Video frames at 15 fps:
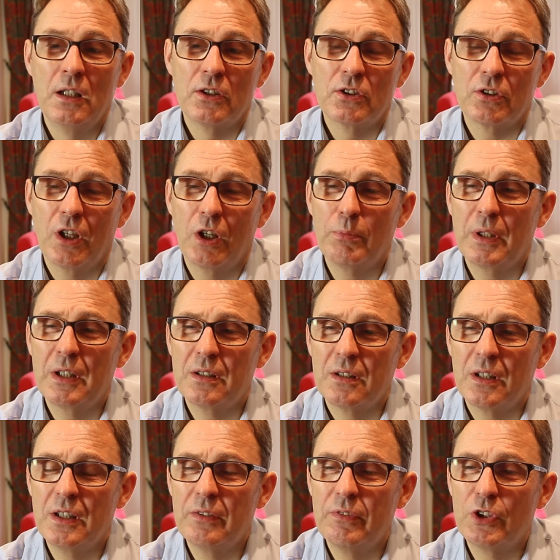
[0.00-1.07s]
So how might
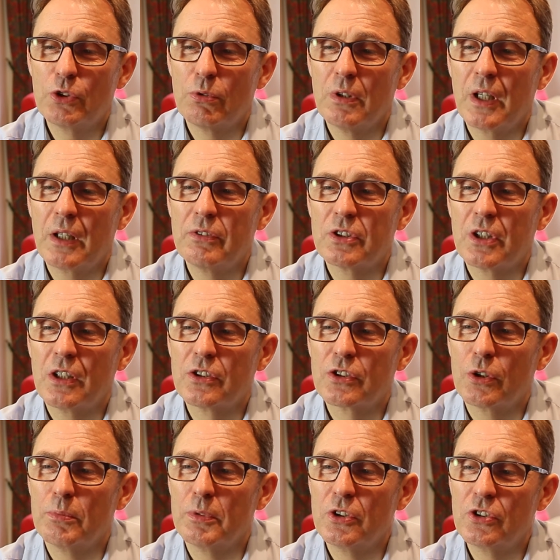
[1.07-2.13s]
individual life science
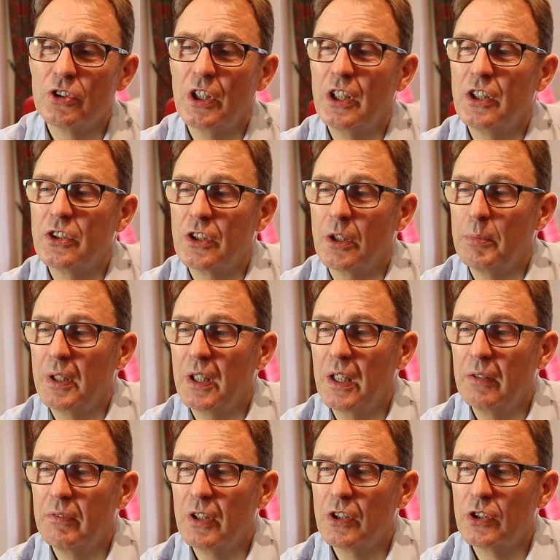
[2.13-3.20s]
companies change their
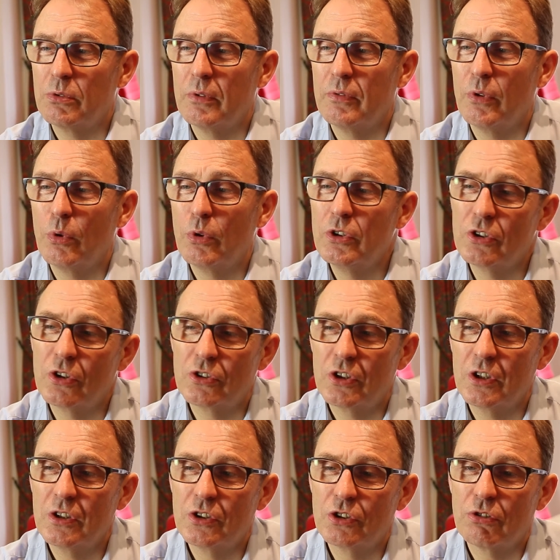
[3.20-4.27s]
behaviour to avoid such
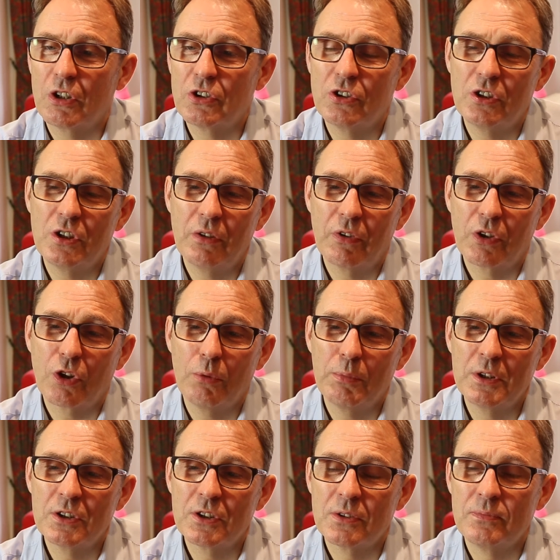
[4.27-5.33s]
a tragedy of the
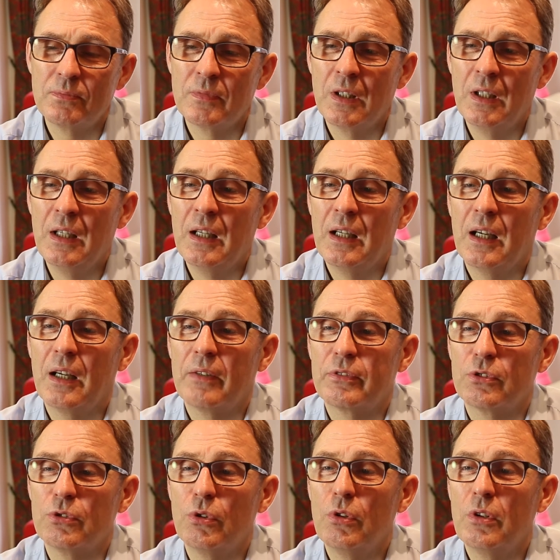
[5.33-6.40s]
commons?
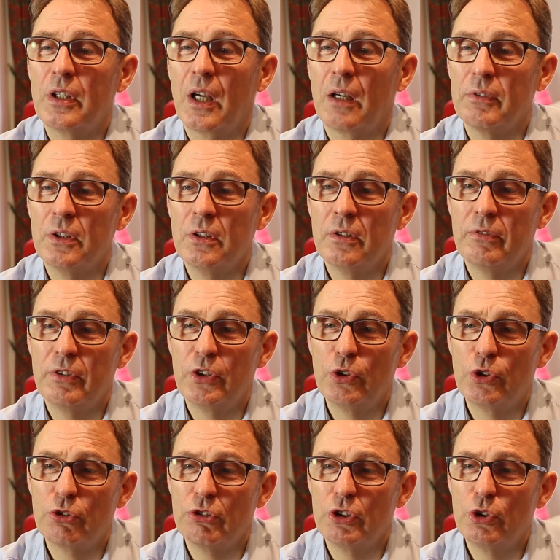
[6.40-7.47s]
After all, they have a
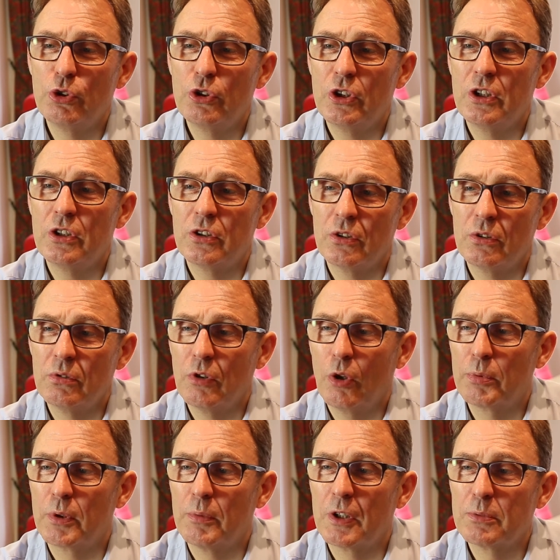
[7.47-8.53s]
fiduciary duty to
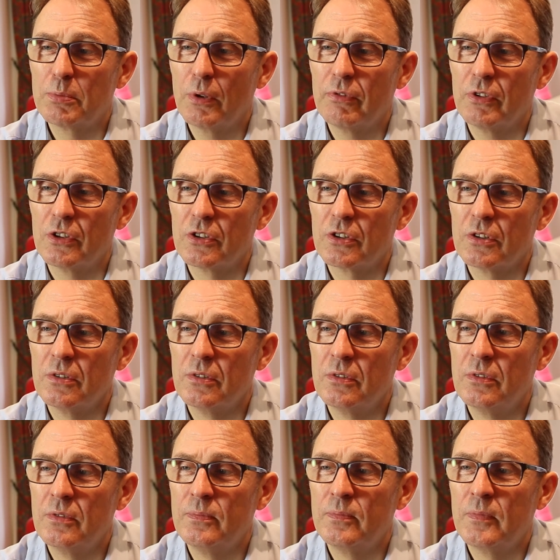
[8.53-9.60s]
optimise profits.
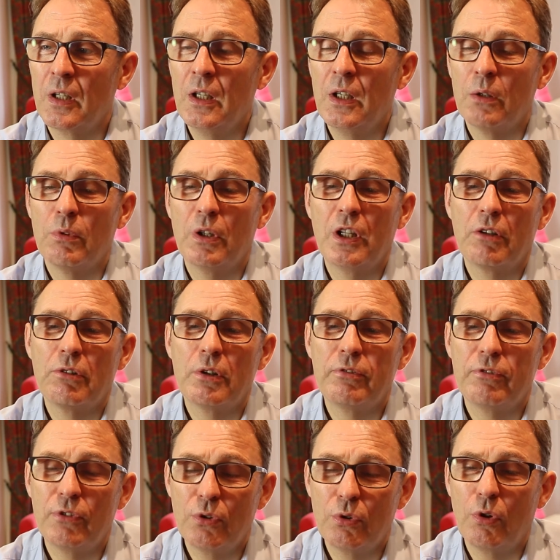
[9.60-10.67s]
Well, there are
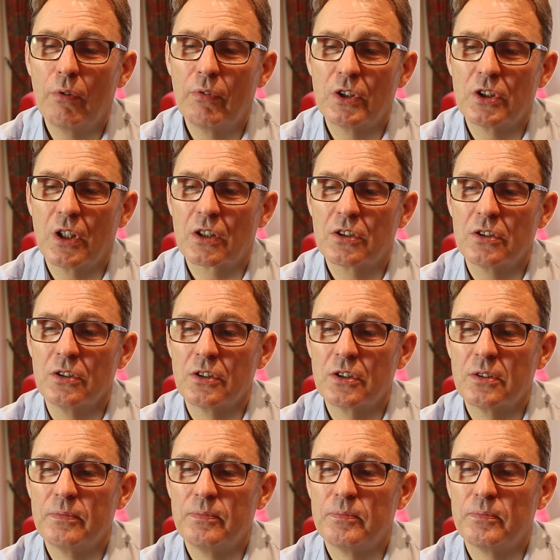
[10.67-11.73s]
4 obvious actions.